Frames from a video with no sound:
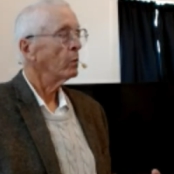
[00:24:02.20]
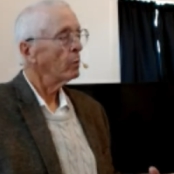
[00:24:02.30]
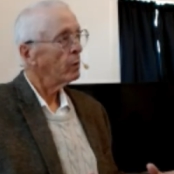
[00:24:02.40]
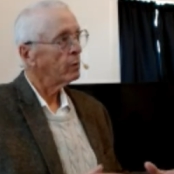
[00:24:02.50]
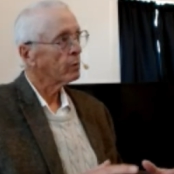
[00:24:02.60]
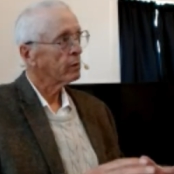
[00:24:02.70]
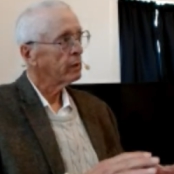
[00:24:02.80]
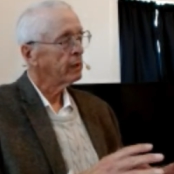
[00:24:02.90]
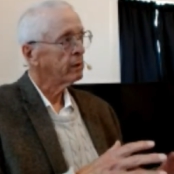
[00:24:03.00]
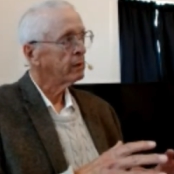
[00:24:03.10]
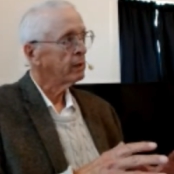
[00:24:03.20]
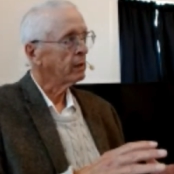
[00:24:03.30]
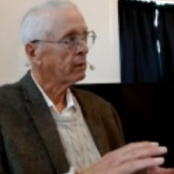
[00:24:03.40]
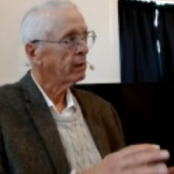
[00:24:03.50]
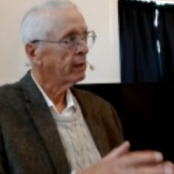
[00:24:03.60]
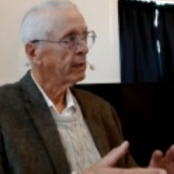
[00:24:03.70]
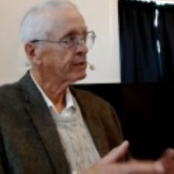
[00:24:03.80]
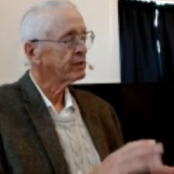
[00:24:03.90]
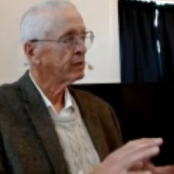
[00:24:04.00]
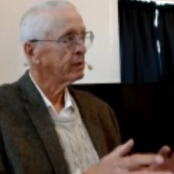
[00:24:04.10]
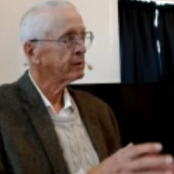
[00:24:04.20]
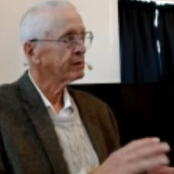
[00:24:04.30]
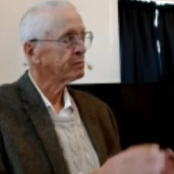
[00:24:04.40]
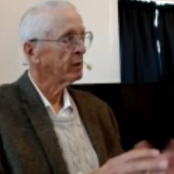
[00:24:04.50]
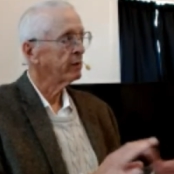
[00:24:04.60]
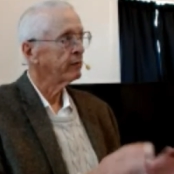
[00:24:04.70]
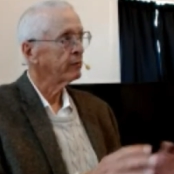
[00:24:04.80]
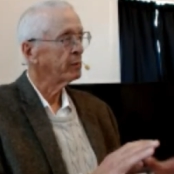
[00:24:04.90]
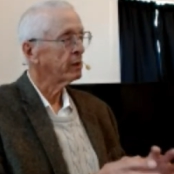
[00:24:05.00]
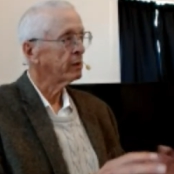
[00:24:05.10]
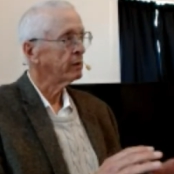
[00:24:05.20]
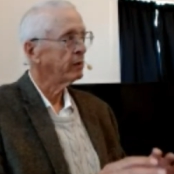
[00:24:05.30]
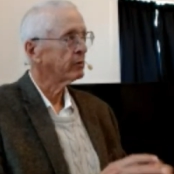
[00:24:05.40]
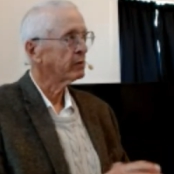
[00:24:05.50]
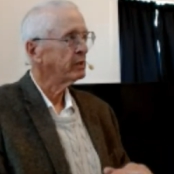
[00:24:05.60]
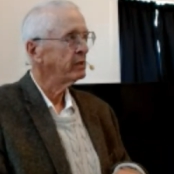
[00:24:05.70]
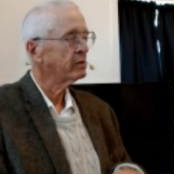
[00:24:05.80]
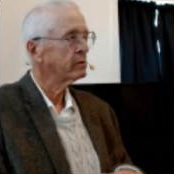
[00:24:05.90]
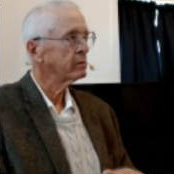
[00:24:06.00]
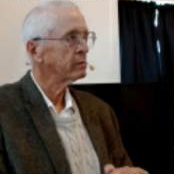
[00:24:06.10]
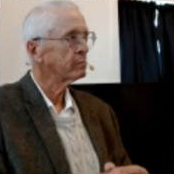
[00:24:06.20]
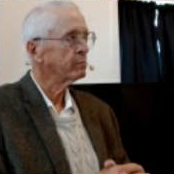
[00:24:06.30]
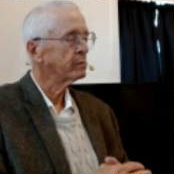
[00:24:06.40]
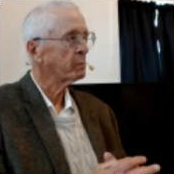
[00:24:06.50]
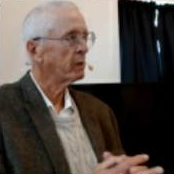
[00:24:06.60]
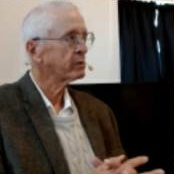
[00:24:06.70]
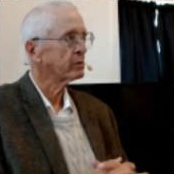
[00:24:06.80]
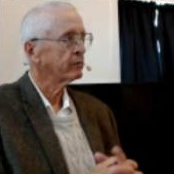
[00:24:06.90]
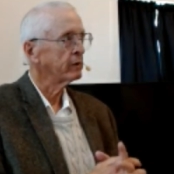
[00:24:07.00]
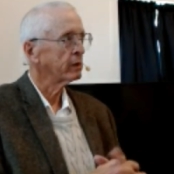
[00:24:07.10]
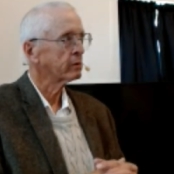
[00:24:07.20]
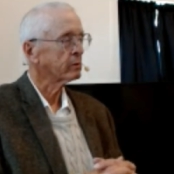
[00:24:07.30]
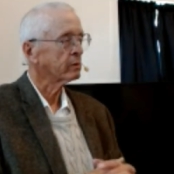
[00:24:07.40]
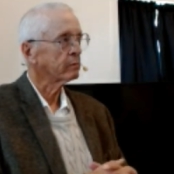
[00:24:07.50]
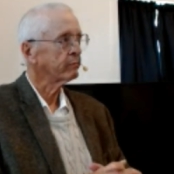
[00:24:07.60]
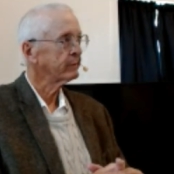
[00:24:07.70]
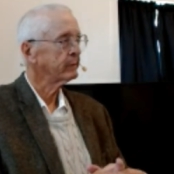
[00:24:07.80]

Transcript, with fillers: we were in, in class, and I think this might have been a, either a teacher sponsored event or